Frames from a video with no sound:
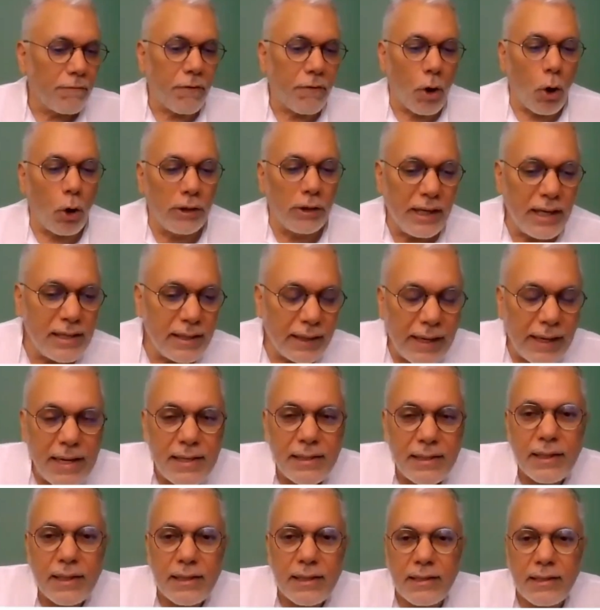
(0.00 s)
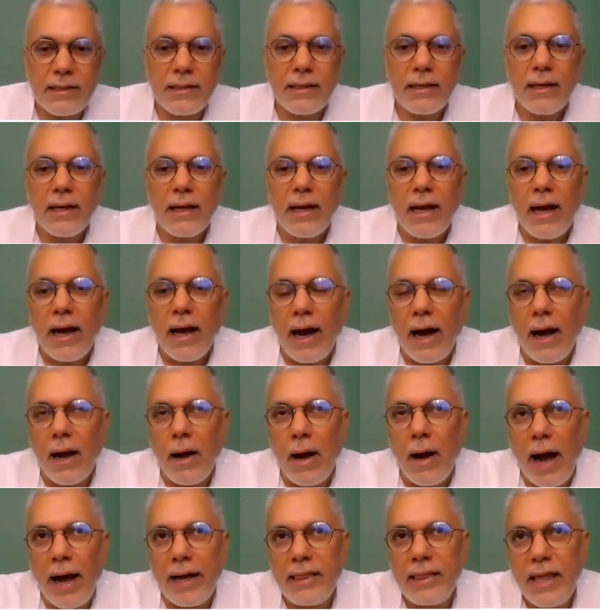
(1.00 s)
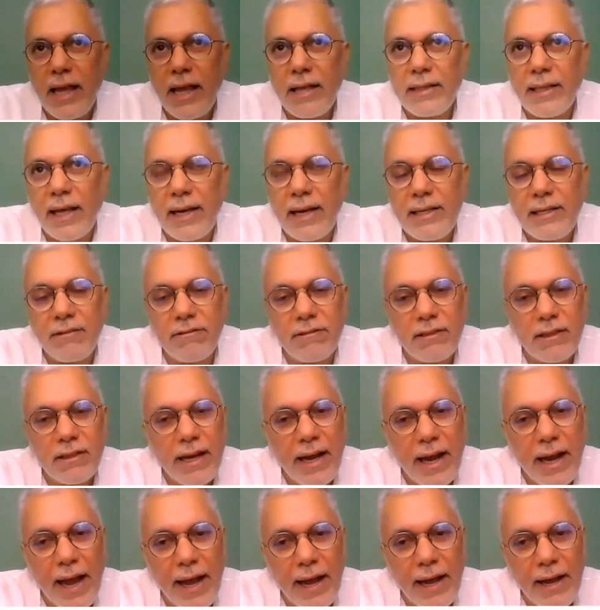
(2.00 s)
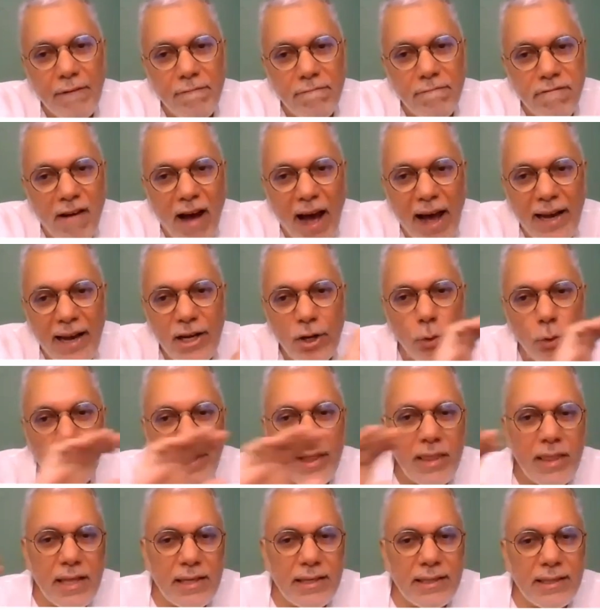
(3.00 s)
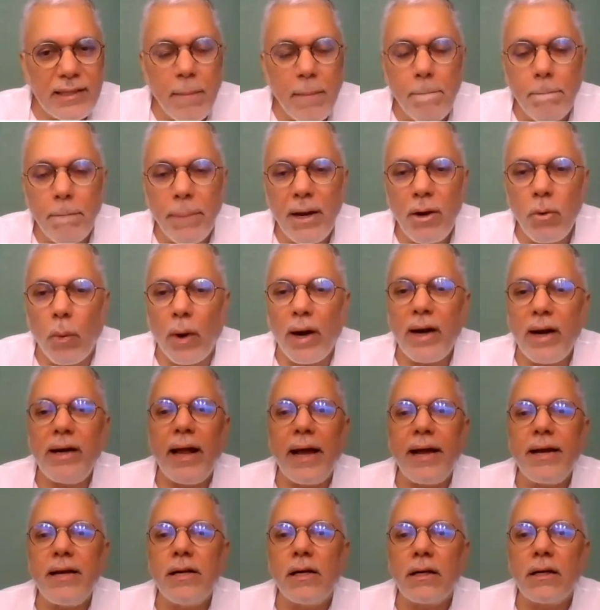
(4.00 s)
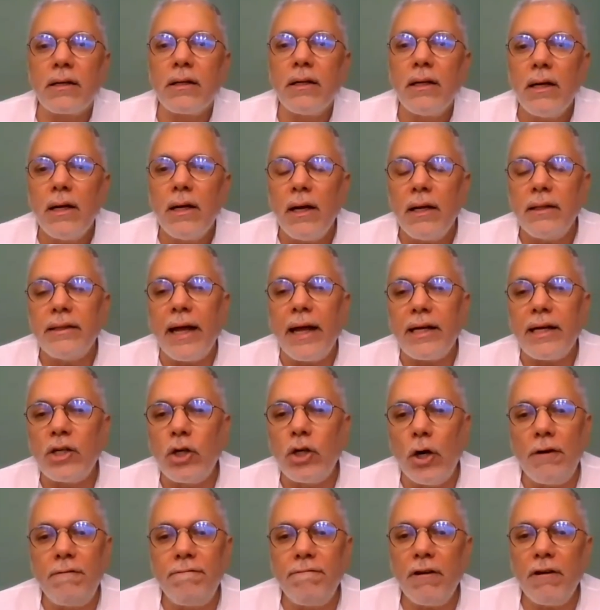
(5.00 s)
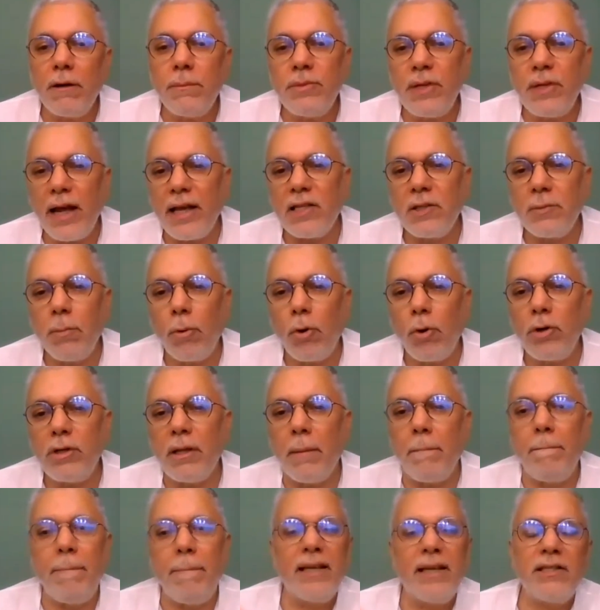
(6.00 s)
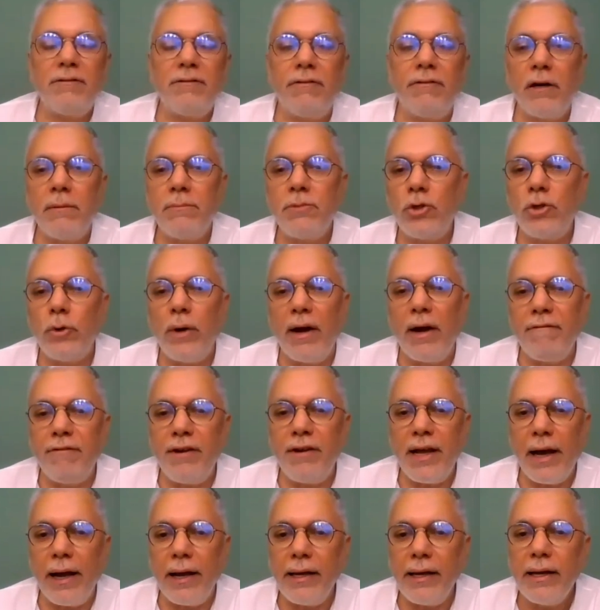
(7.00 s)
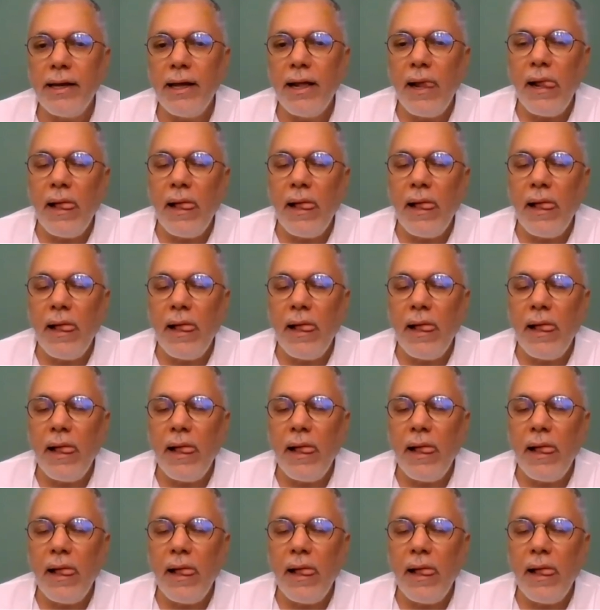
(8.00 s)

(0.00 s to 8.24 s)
for all these reasons, I think there is value in this simple one-liner that good firms export, the best firms do FDI.